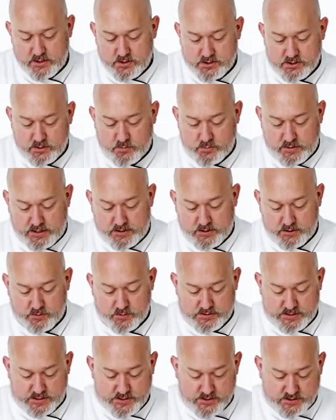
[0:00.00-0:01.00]
then usually what I do
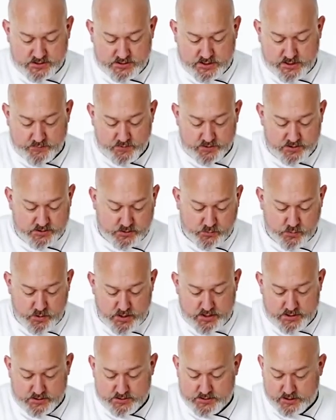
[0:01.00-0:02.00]
is I just give it a
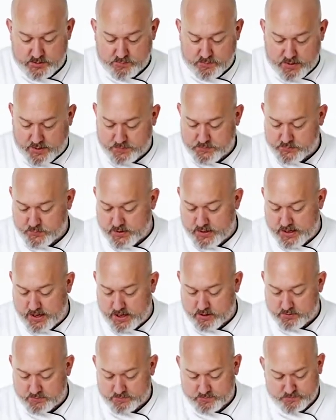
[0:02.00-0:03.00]
squeeze and it pops right
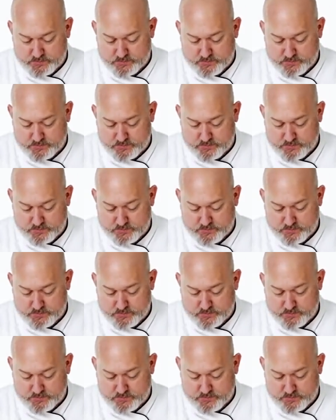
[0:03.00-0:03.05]
out.